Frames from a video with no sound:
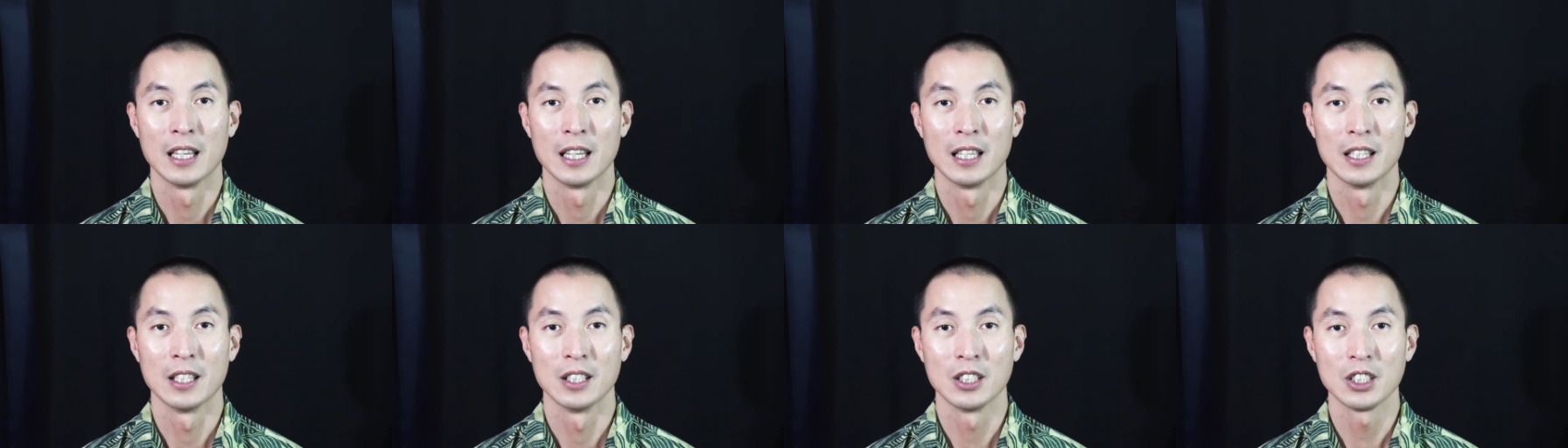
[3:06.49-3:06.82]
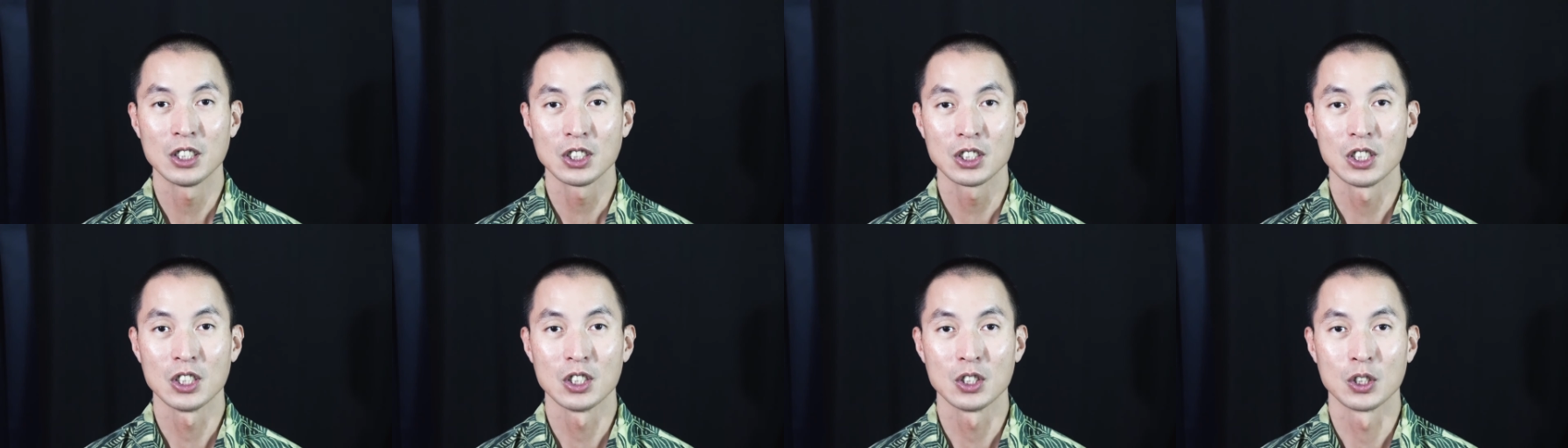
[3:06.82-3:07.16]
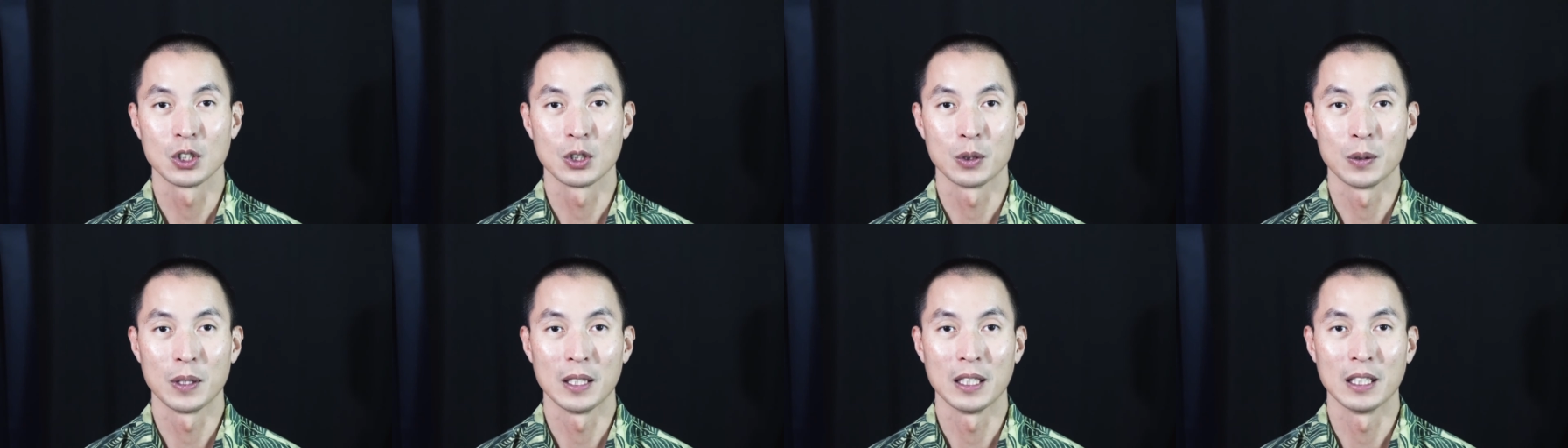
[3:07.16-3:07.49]
In addition
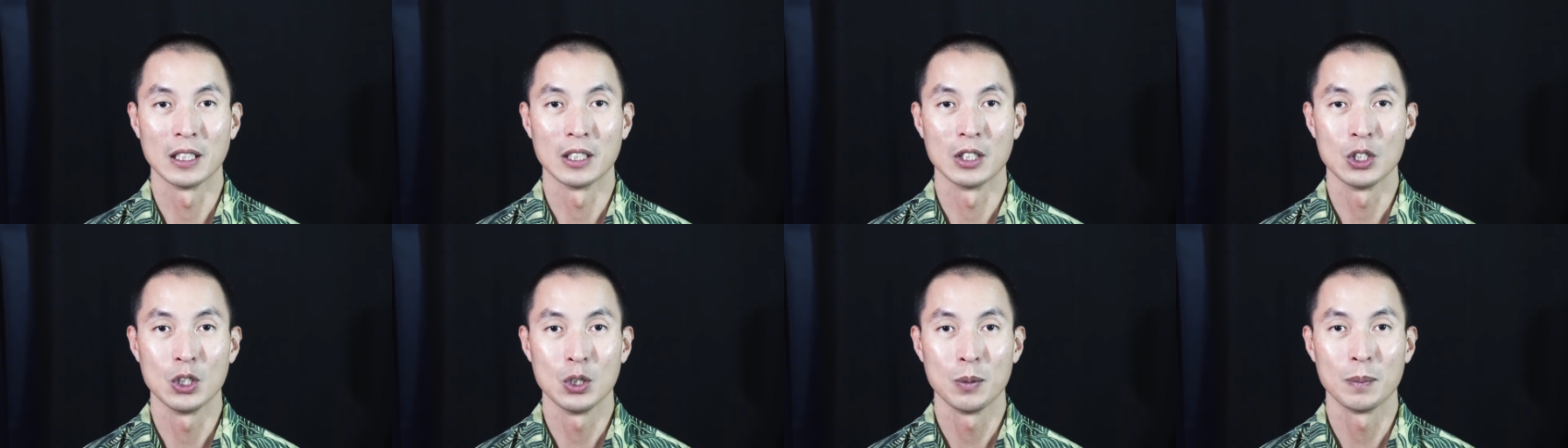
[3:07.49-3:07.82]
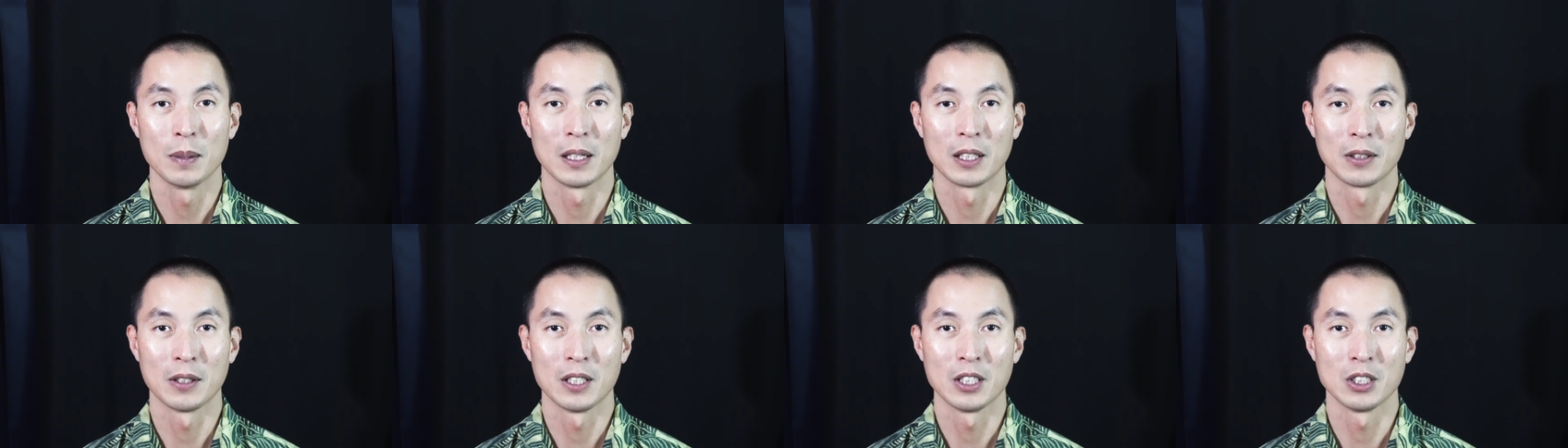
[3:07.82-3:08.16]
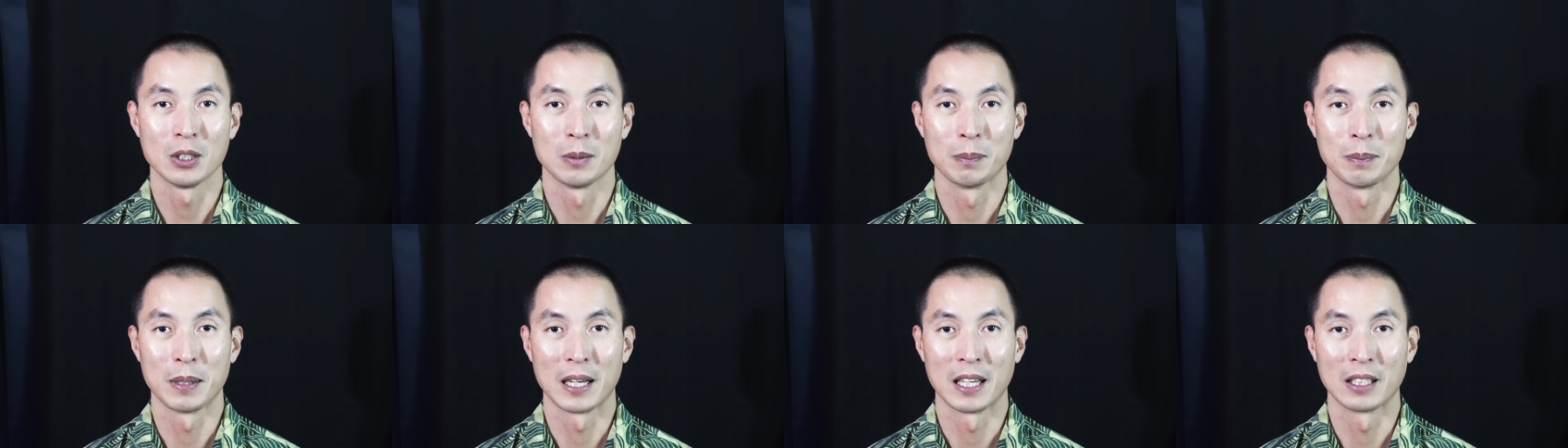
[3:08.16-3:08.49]
to creating new
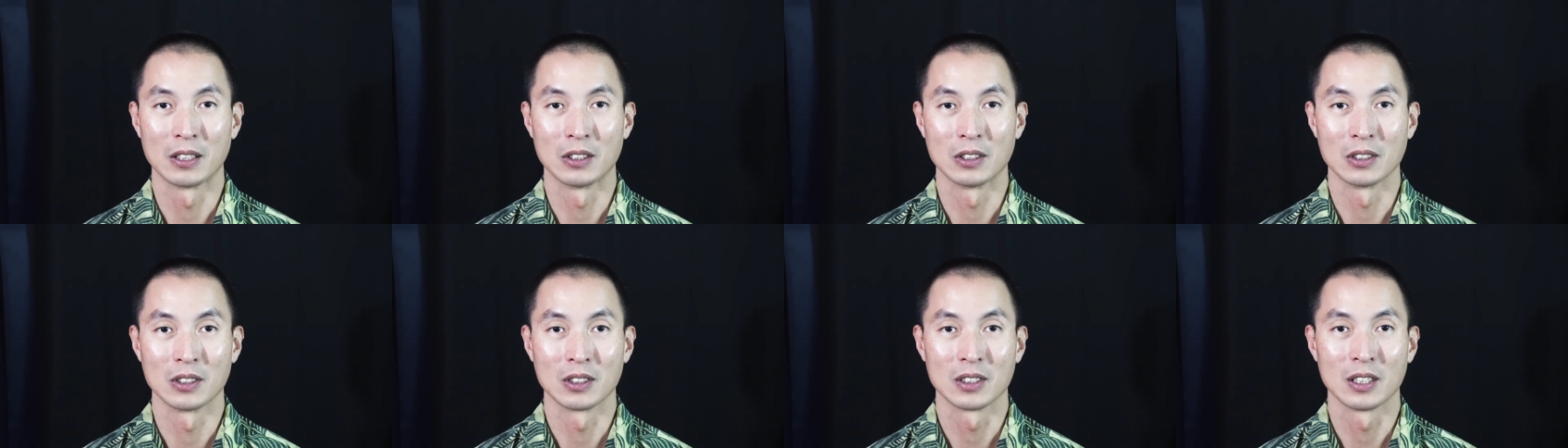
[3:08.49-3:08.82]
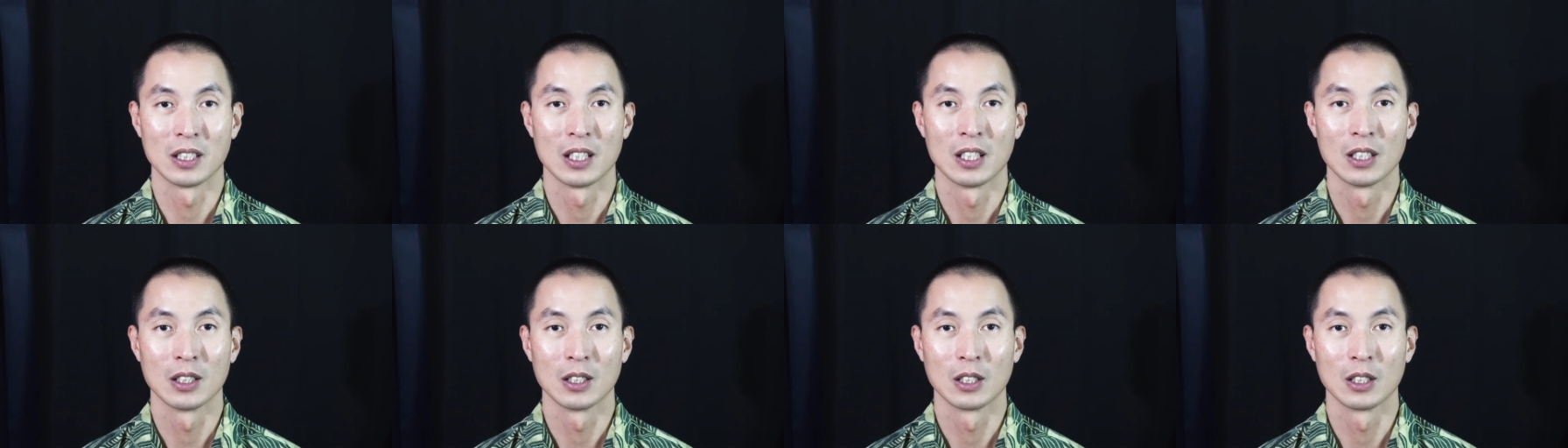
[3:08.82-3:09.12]
migration patterns,